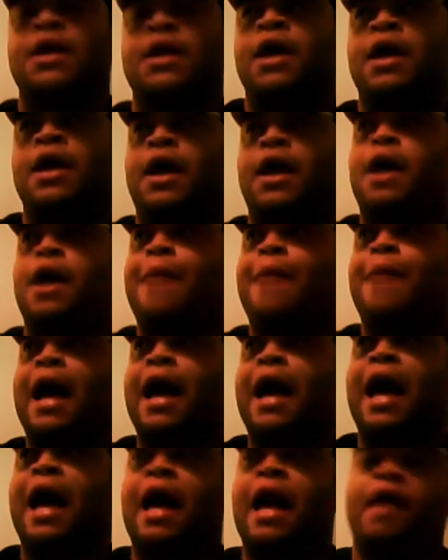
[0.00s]
Uh,
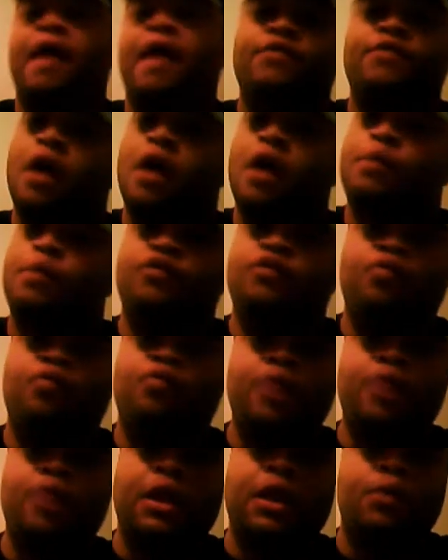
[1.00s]
Thought it was
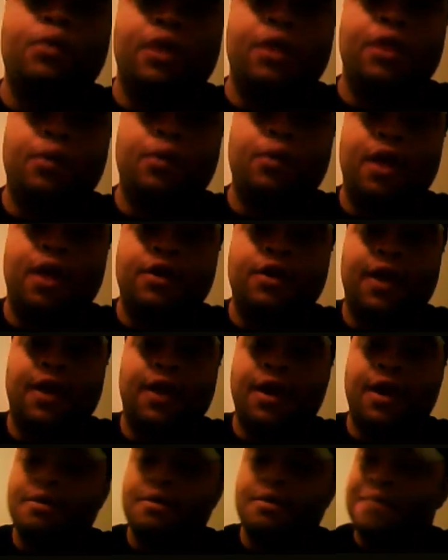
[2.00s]
really, really well
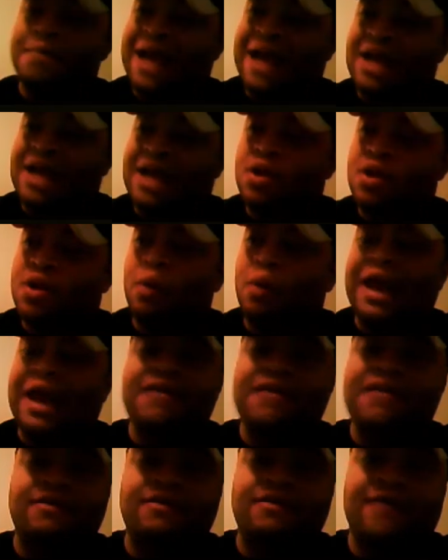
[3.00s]
done, but I don't like
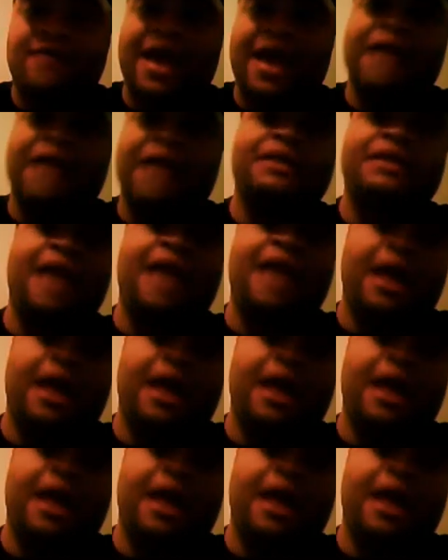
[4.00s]
the fact that